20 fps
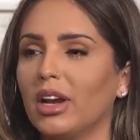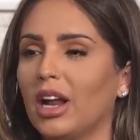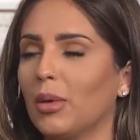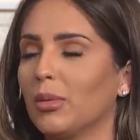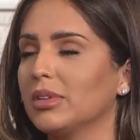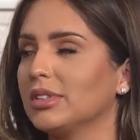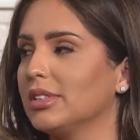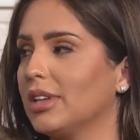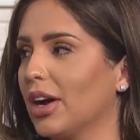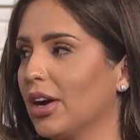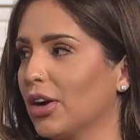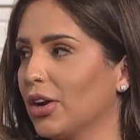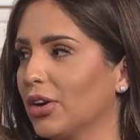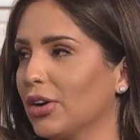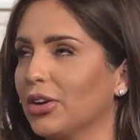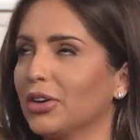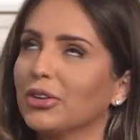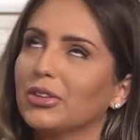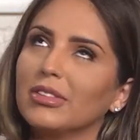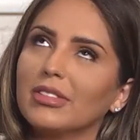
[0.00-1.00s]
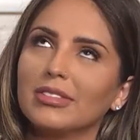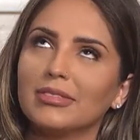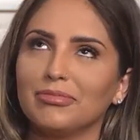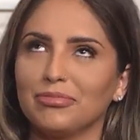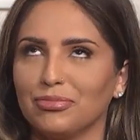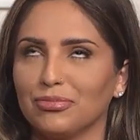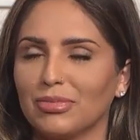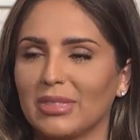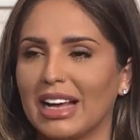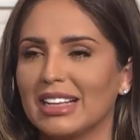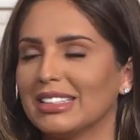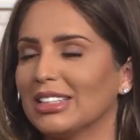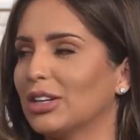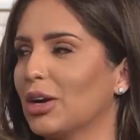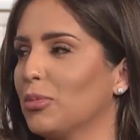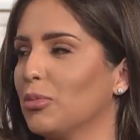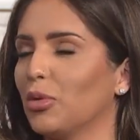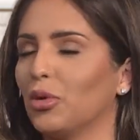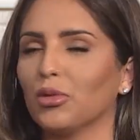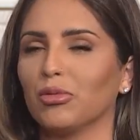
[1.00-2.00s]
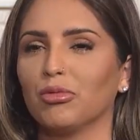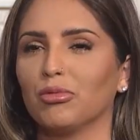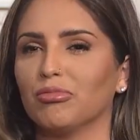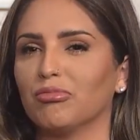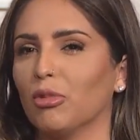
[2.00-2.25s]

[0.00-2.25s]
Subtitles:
I was younger, hace como